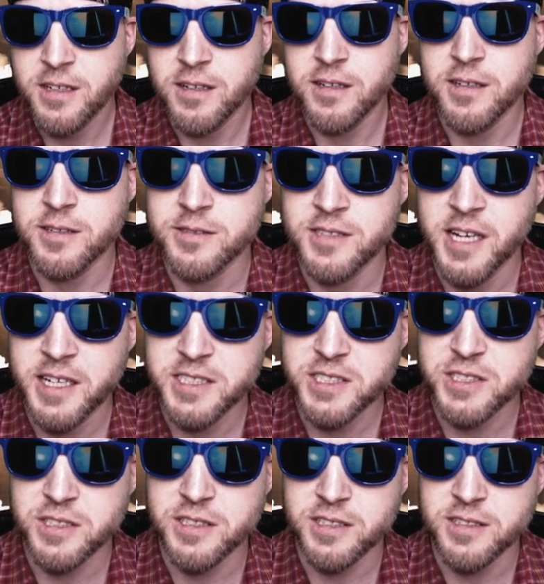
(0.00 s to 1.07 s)
That
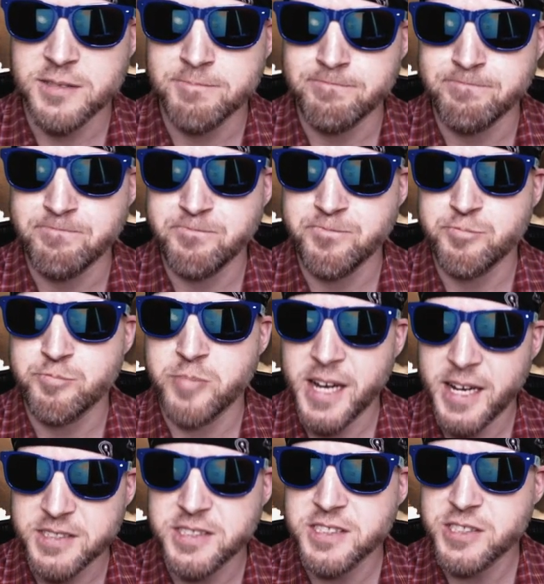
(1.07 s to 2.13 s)
is a
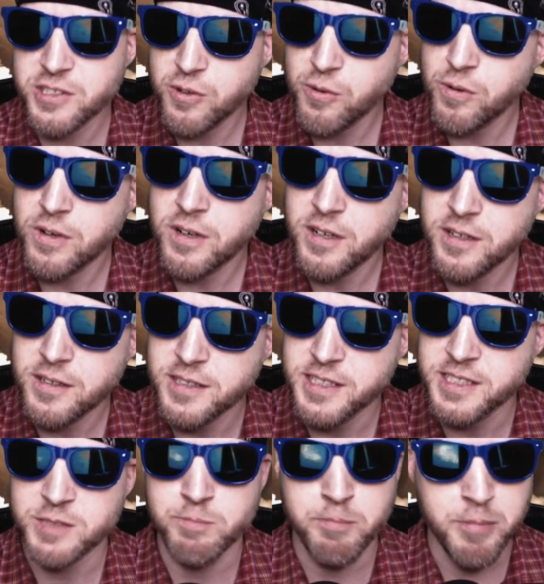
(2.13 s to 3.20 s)
passing score,
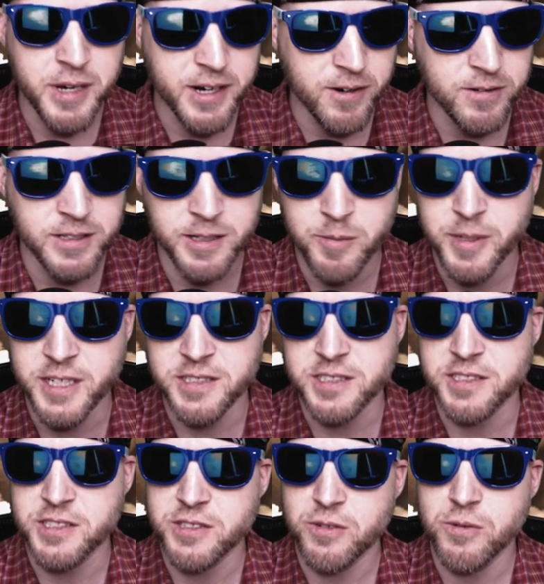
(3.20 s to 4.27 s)
is barely a
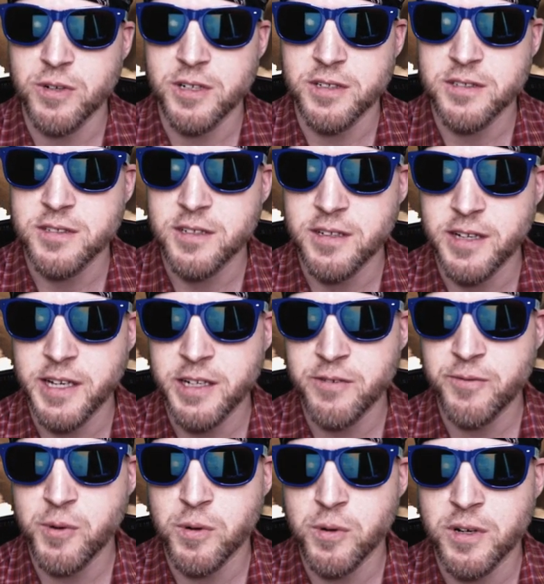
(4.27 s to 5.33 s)
passing score.
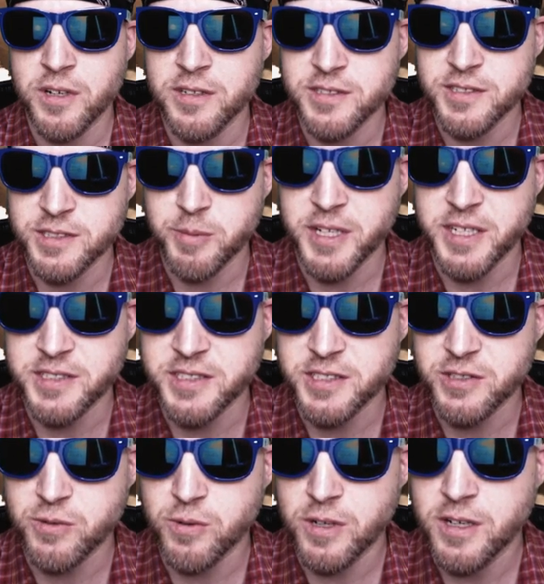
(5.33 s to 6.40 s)
804 is a passing
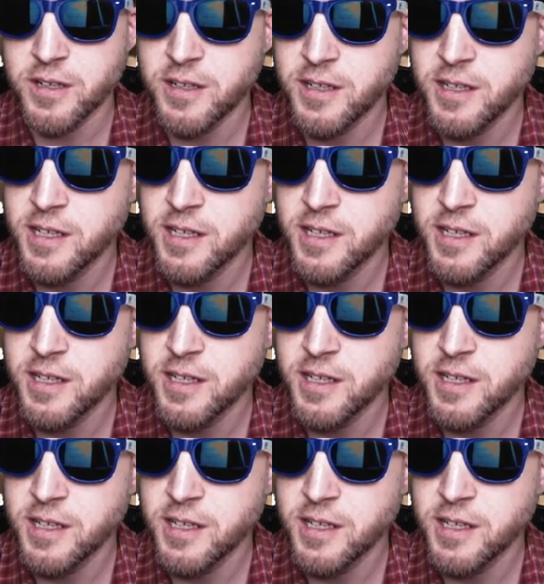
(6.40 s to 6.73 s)
score.